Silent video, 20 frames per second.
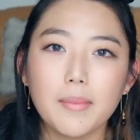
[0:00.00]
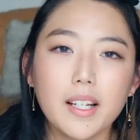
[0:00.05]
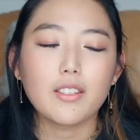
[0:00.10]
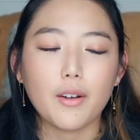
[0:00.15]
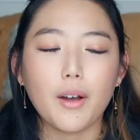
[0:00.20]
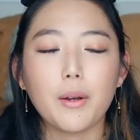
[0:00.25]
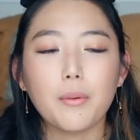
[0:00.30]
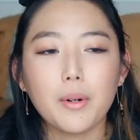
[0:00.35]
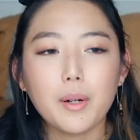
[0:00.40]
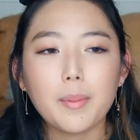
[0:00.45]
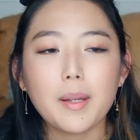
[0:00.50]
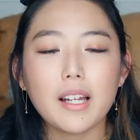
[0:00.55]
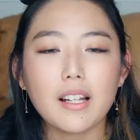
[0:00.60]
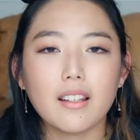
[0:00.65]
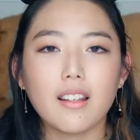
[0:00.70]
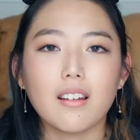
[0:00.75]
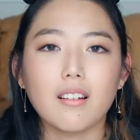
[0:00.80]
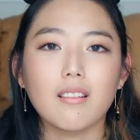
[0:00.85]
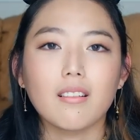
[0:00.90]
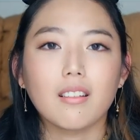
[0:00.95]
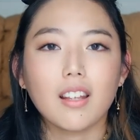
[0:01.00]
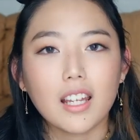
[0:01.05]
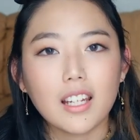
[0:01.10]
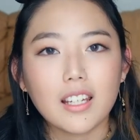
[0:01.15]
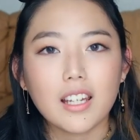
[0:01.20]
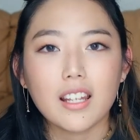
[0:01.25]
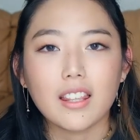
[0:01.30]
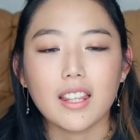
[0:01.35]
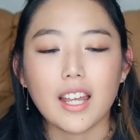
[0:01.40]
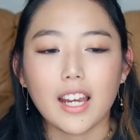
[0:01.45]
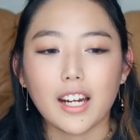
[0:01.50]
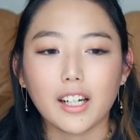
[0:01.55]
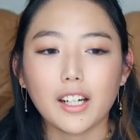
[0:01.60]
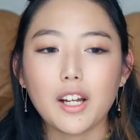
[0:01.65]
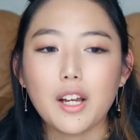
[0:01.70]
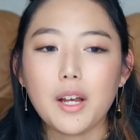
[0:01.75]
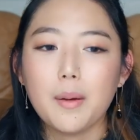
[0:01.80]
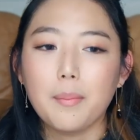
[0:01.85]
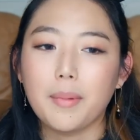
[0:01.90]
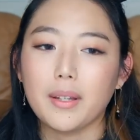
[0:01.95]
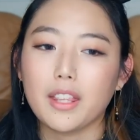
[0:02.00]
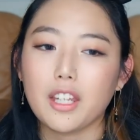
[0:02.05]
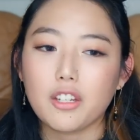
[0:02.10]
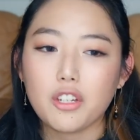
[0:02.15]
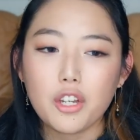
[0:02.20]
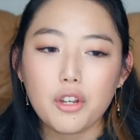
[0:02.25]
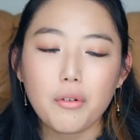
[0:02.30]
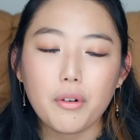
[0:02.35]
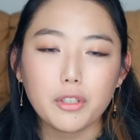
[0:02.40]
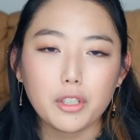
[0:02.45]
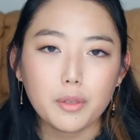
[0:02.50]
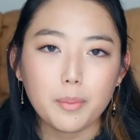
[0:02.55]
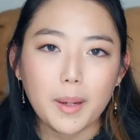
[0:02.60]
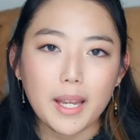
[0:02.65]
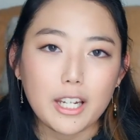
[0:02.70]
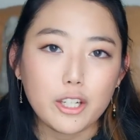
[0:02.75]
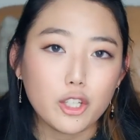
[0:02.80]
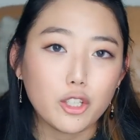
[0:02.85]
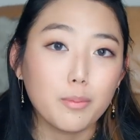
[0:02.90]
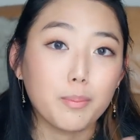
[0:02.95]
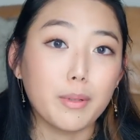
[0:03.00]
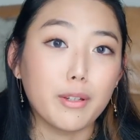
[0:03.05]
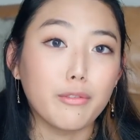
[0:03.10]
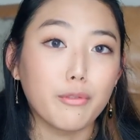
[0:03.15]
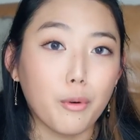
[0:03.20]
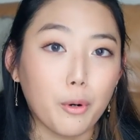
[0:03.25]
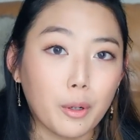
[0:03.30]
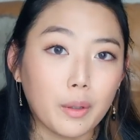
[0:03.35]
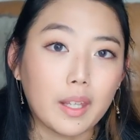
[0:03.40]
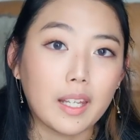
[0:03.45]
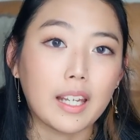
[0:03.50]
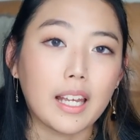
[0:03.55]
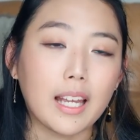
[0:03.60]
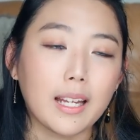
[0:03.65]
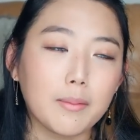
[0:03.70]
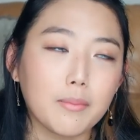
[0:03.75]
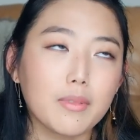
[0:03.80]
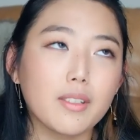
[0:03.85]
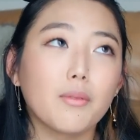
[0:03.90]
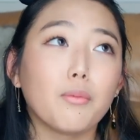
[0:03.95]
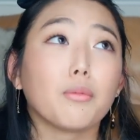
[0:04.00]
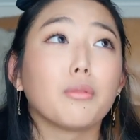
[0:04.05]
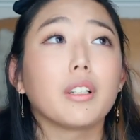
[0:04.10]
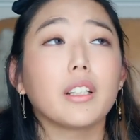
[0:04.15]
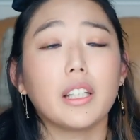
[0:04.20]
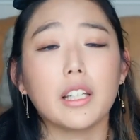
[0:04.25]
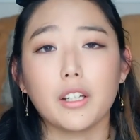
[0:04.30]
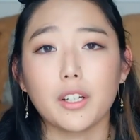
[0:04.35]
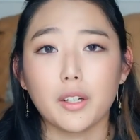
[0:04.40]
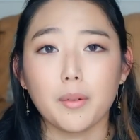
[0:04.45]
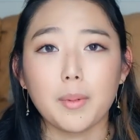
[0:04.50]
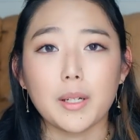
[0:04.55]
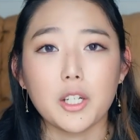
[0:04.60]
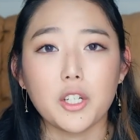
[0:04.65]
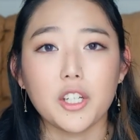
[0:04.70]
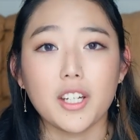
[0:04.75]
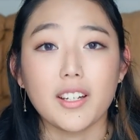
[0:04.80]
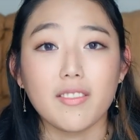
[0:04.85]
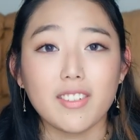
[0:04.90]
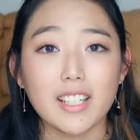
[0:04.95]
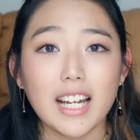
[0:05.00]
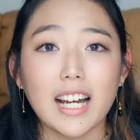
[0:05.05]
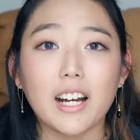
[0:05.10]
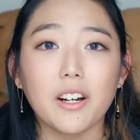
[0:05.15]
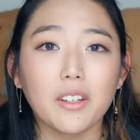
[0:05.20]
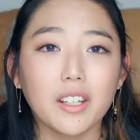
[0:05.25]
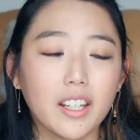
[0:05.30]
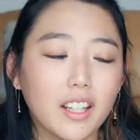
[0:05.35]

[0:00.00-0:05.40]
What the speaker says: So I will be a little lenient there, but the 200 pages before the games really could have been shaved down.